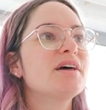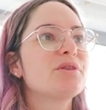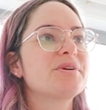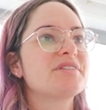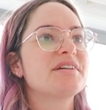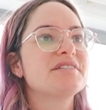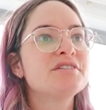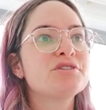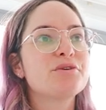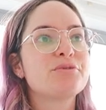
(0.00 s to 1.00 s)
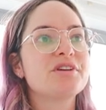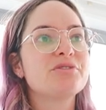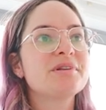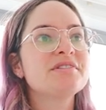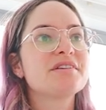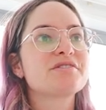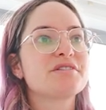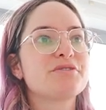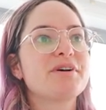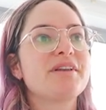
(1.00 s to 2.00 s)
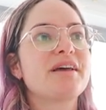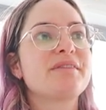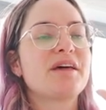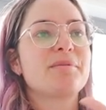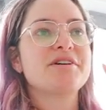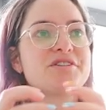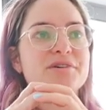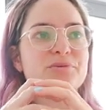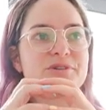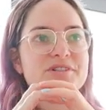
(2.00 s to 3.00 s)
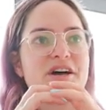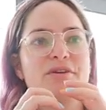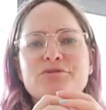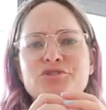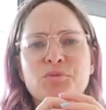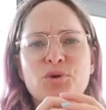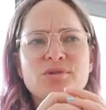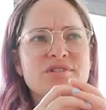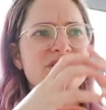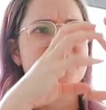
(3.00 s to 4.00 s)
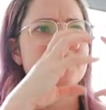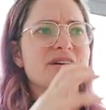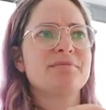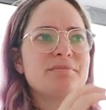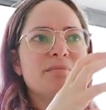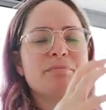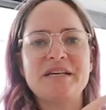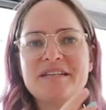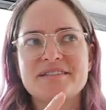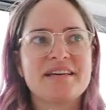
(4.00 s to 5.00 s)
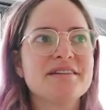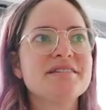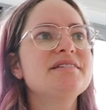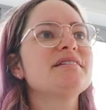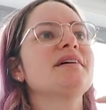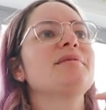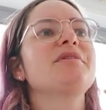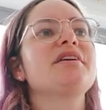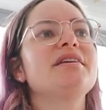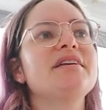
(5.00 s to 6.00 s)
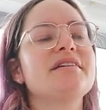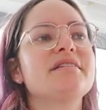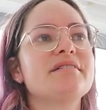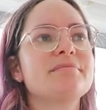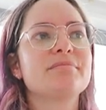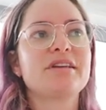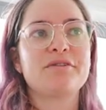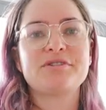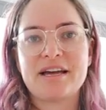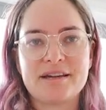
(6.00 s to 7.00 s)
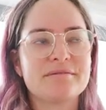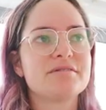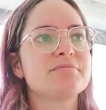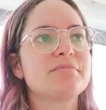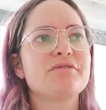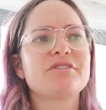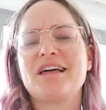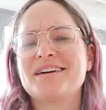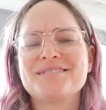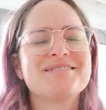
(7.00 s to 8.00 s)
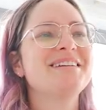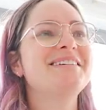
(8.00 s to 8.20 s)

The reason I didn't do it for these ones is because I felt like the animation was kind of too small to be centered, um, that it needed left hand, left aligned